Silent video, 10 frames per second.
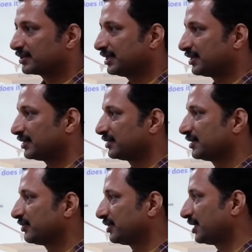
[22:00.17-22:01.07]
right?
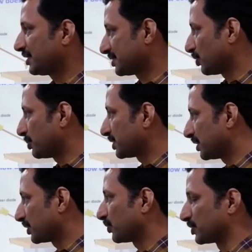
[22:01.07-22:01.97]
The last orbital
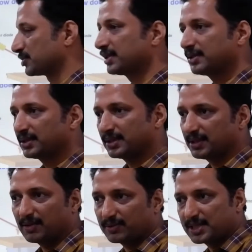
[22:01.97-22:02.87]
electrons. But
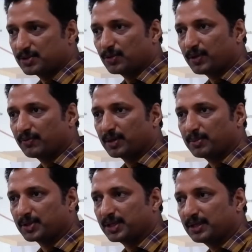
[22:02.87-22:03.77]
here that's not what we are
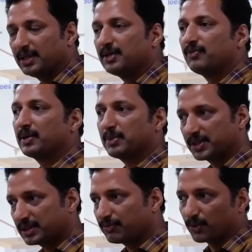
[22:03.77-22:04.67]
measuring. We are
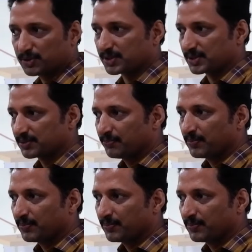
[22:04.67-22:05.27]
measuring the forces.